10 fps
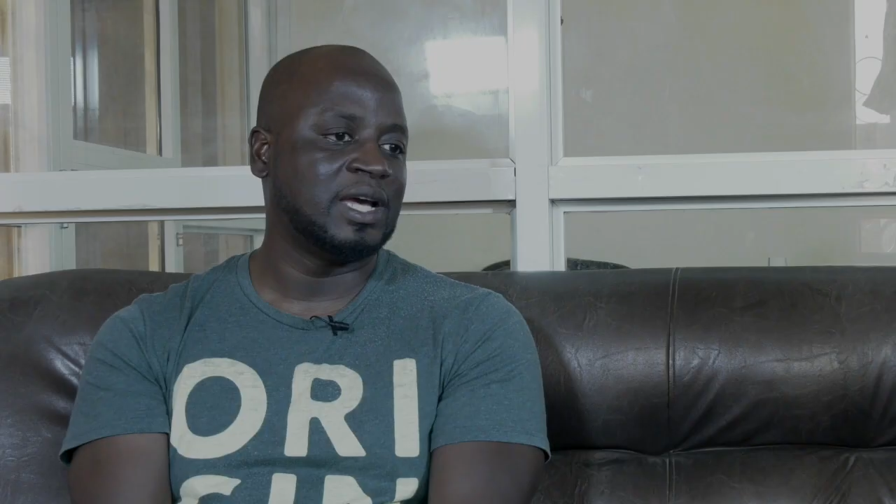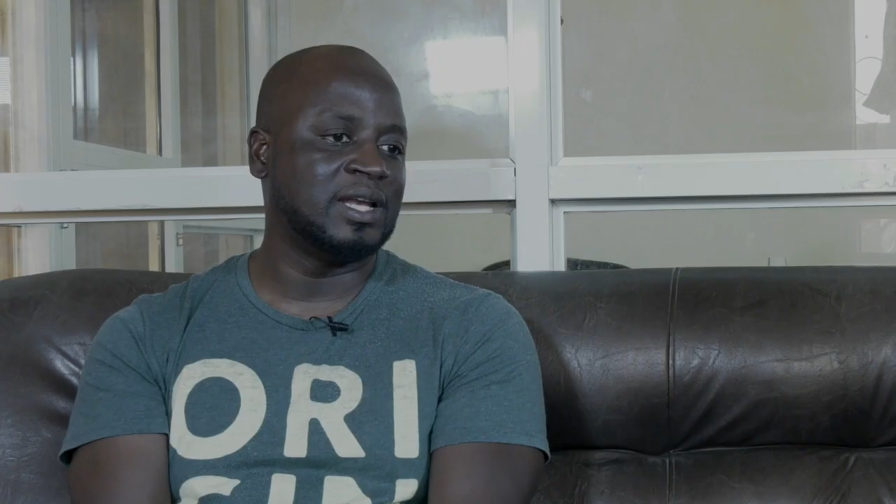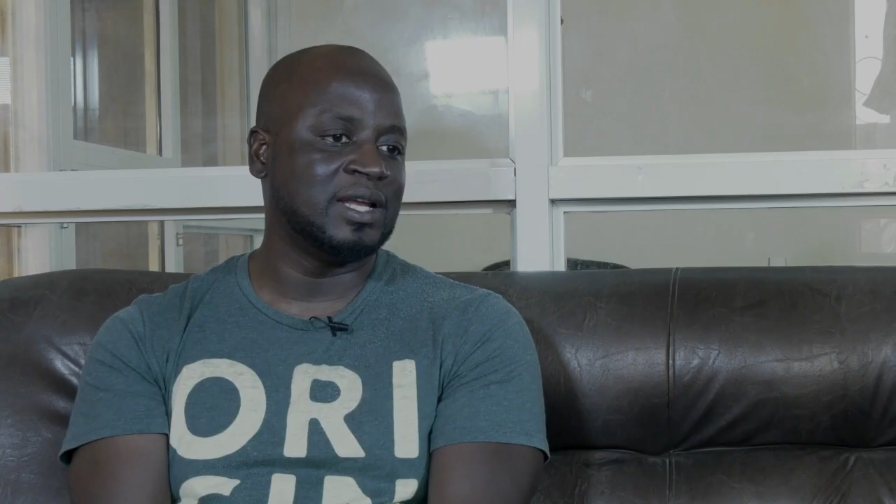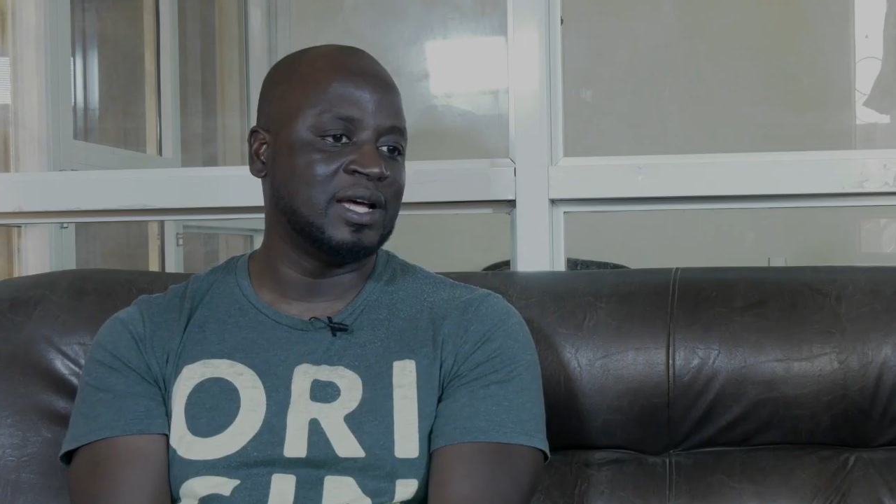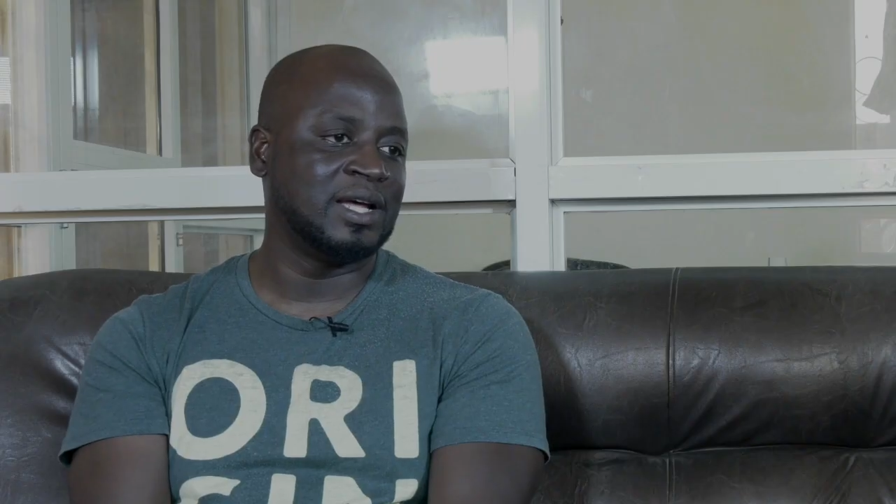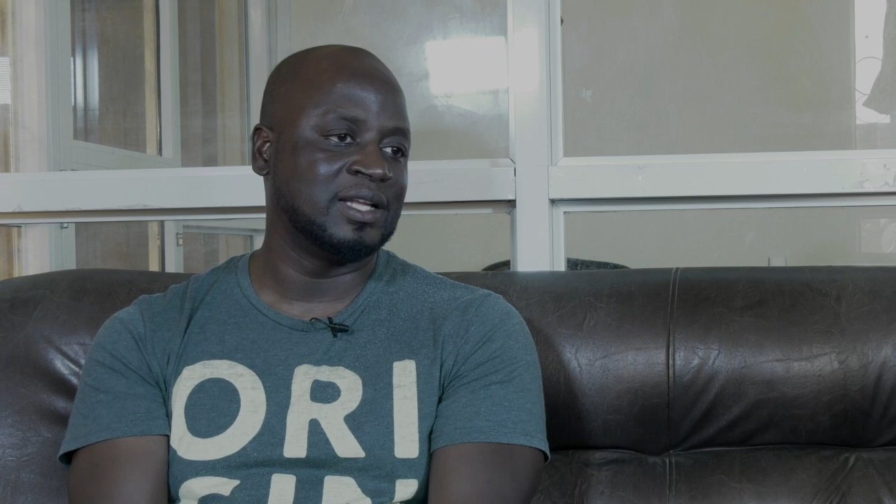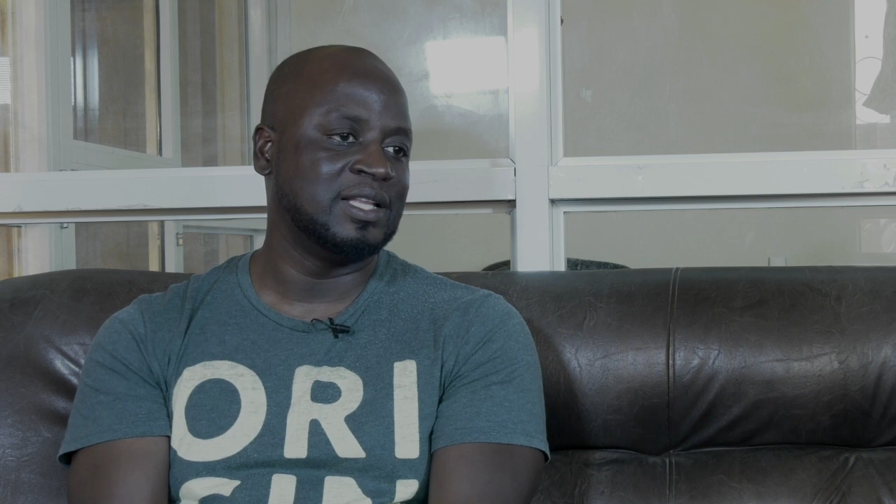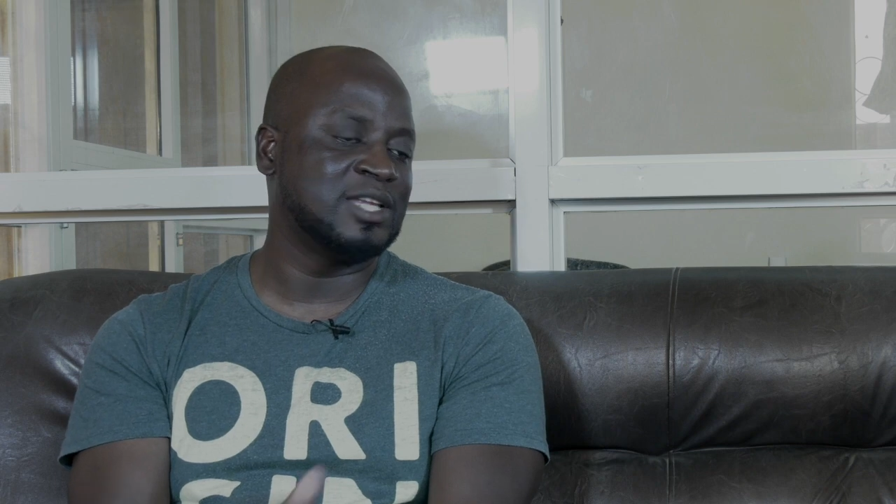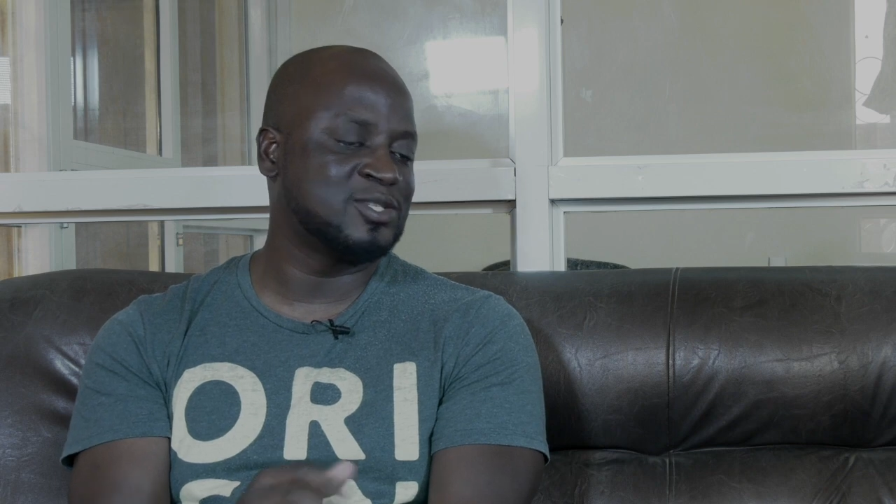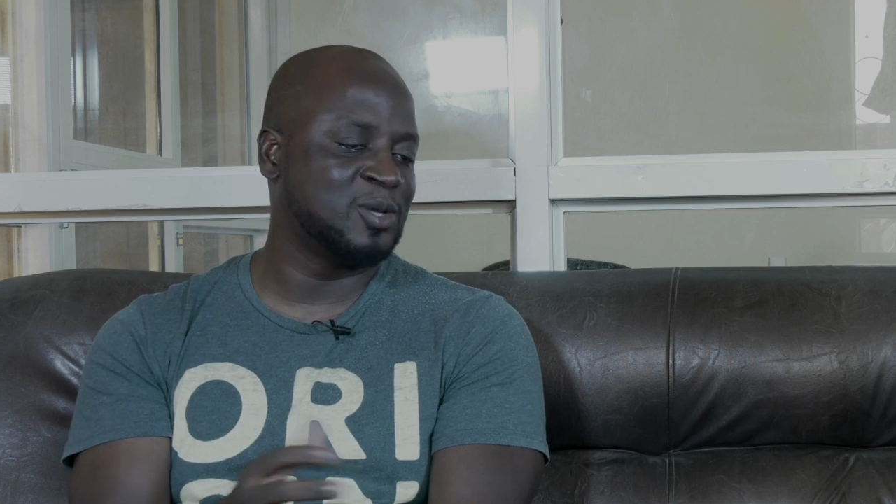And uh,
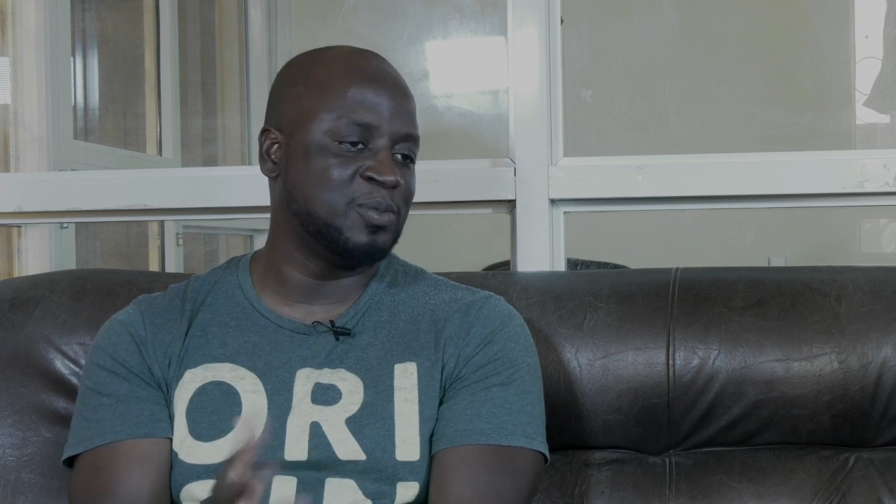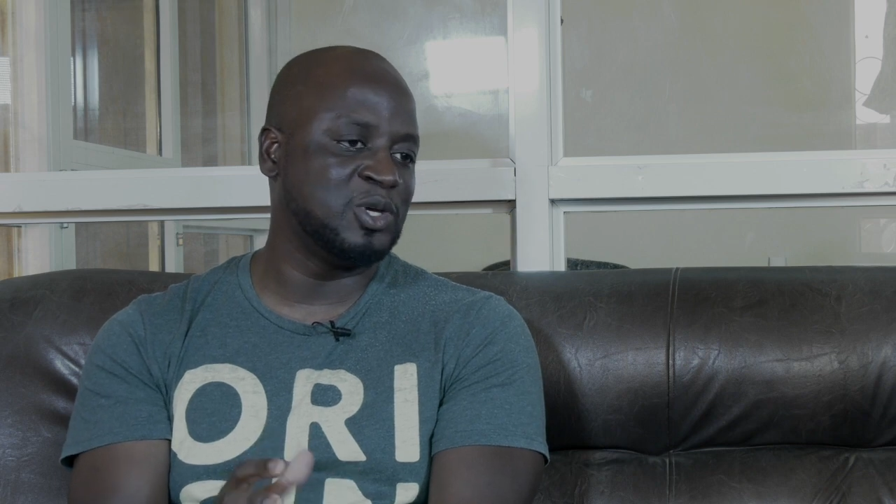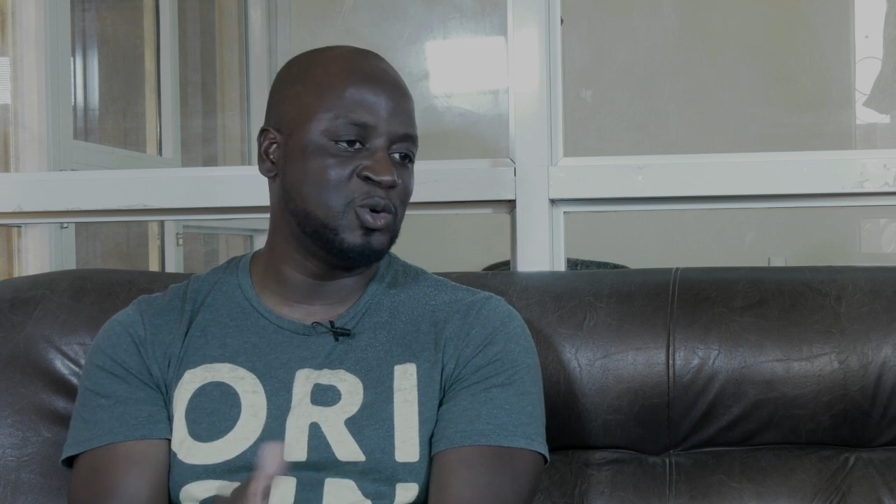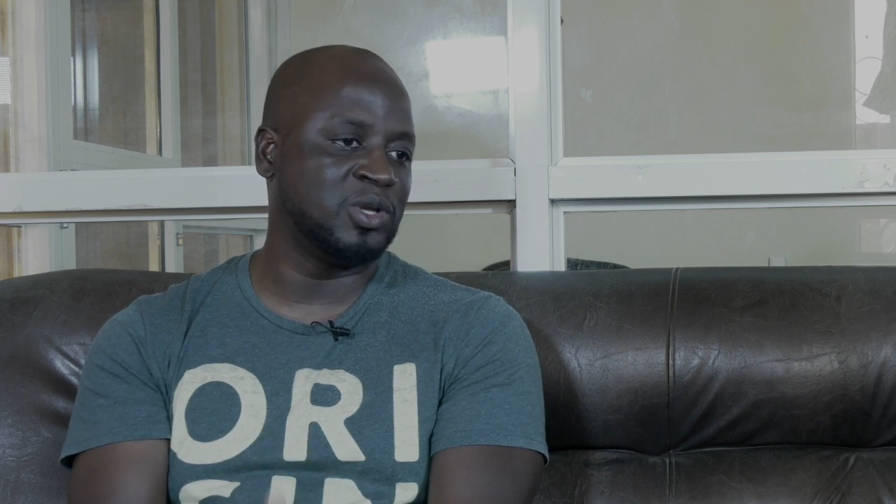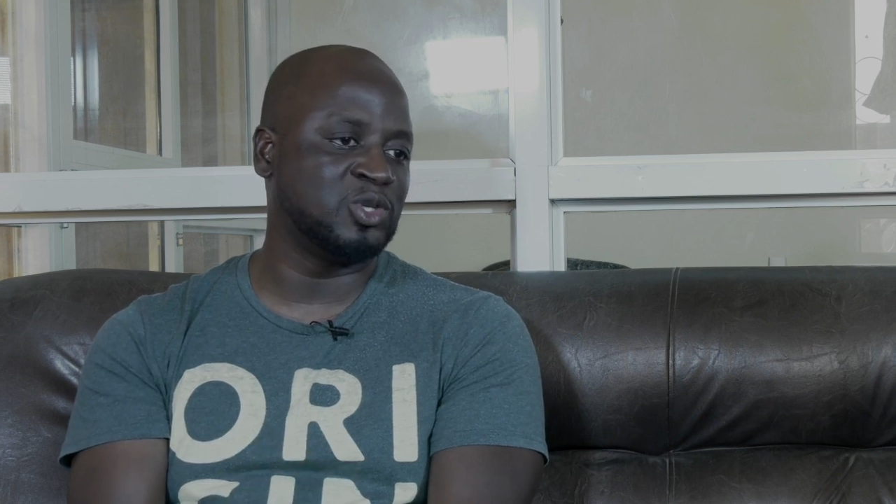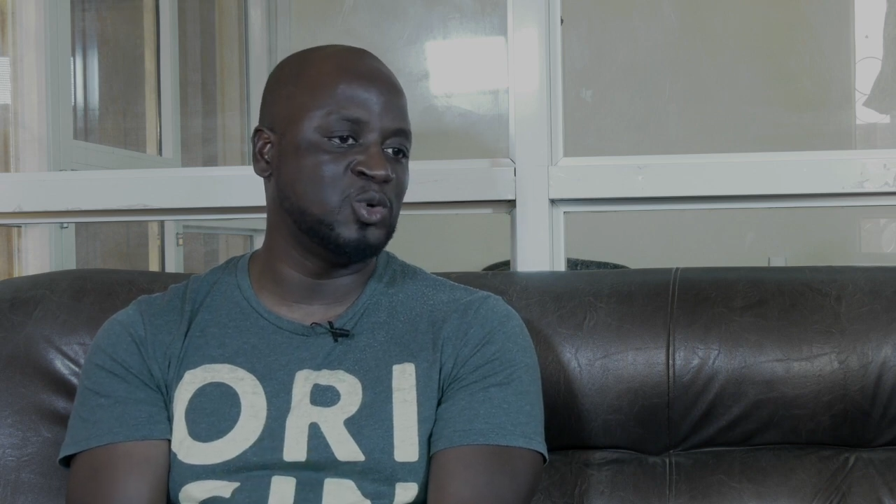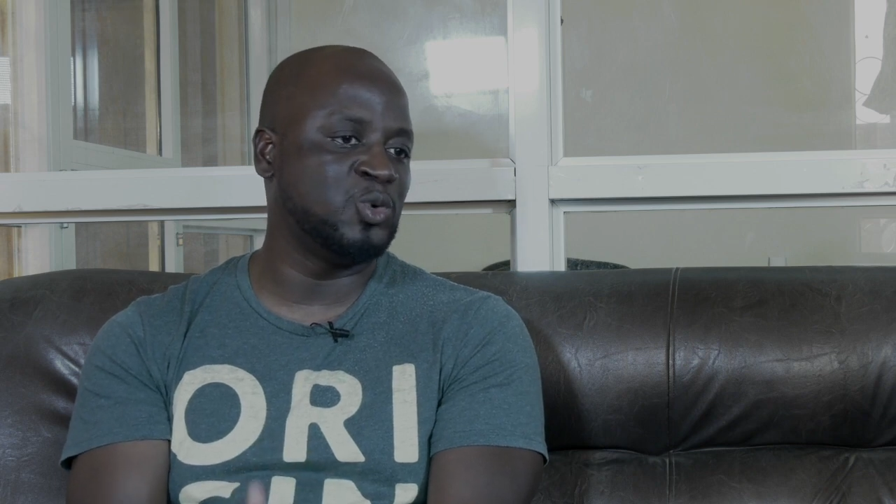let's not be quick,